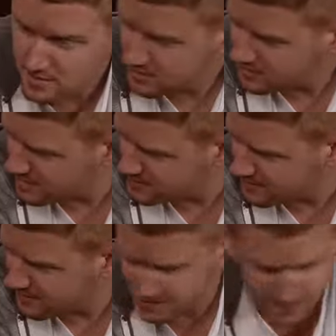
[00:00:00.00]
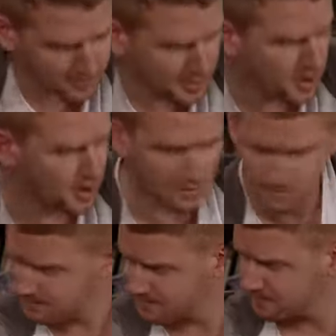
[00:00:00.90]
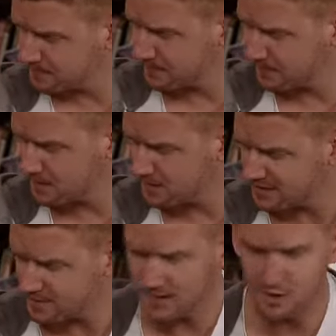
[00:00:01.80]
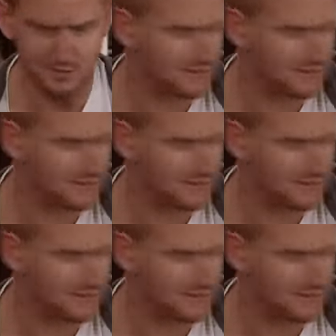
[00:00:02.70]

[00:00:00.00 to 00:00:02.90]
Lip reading: Yeah, I'm fine, although I think I might have lost my